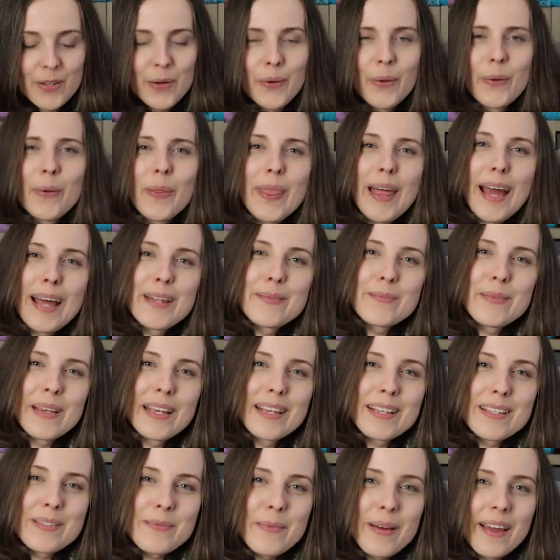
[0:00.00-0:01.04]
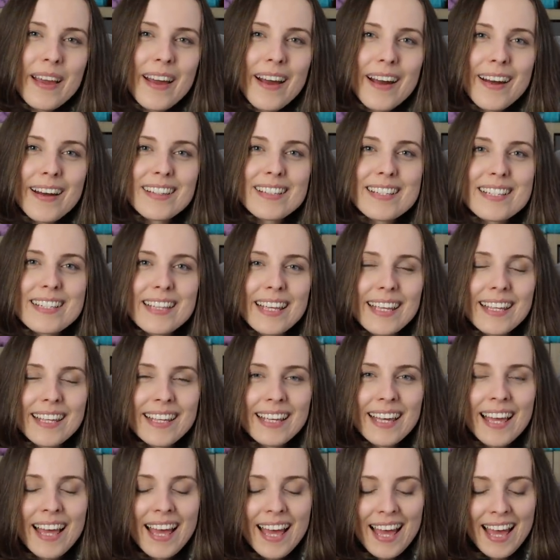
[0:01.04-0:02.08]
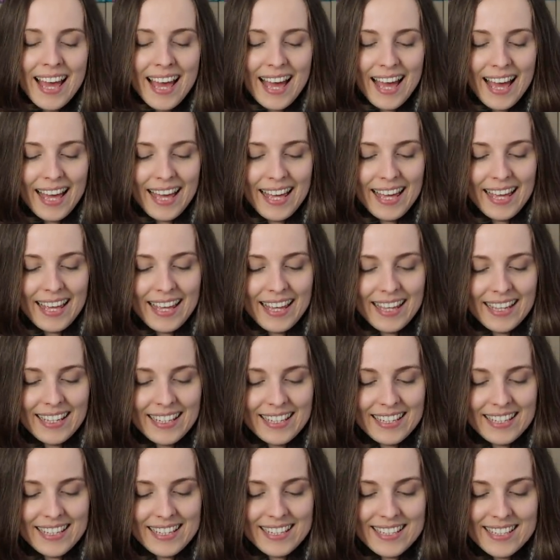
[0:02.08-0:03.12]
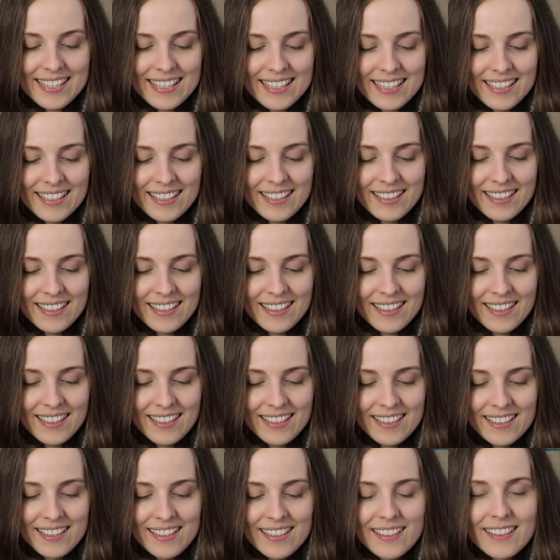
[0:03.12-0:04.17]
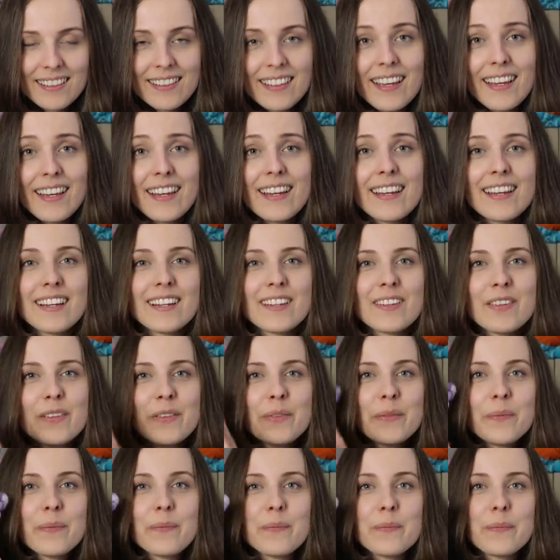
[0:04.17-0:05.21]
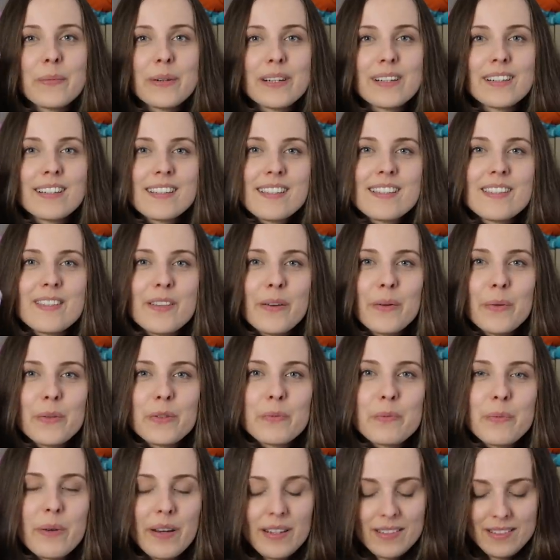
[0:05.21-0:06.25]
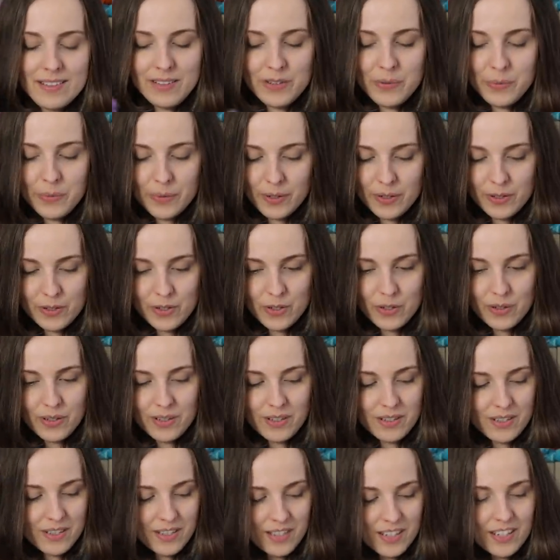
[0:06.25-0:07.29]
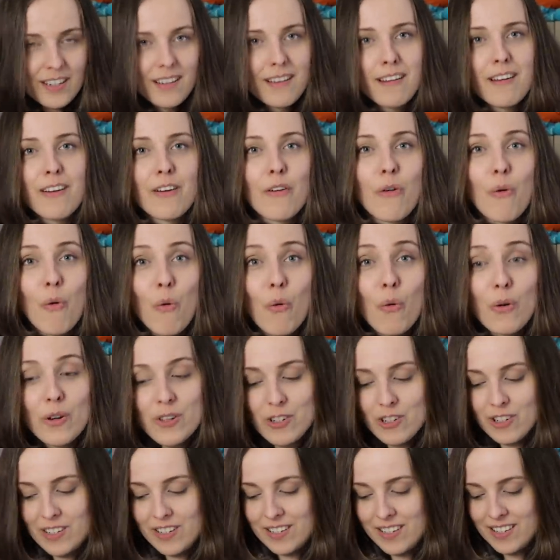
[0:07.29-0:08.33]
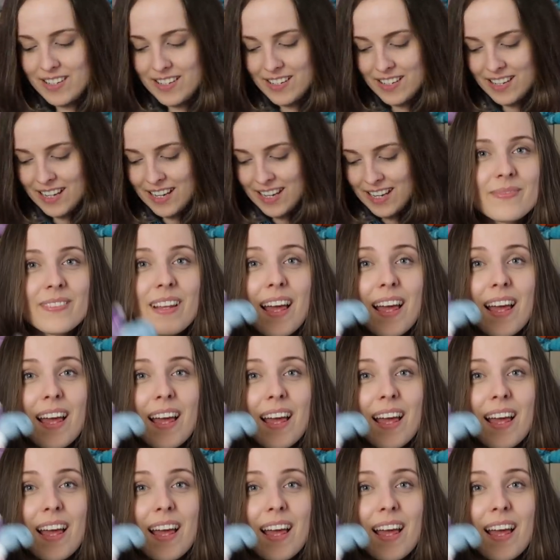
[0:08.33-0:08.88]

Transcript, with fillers: So that makes my heart sing. And uh, yeah, but those presents were just gorgeous.